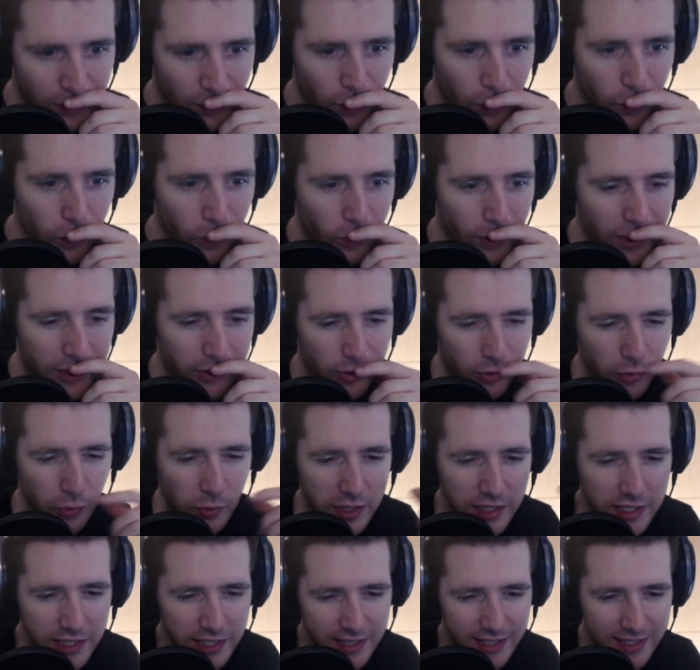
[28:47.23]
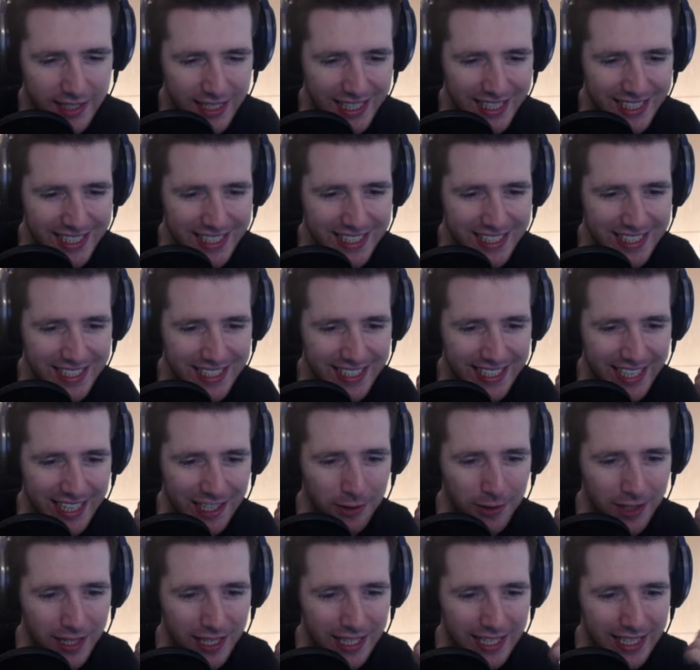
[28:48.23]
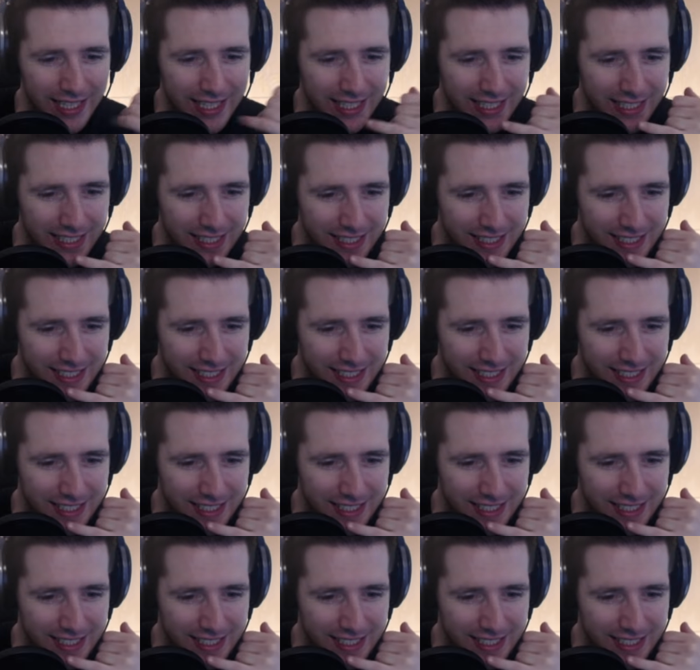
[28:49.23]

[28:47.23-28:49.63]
Oh, in Norwegian it's Stearinlys?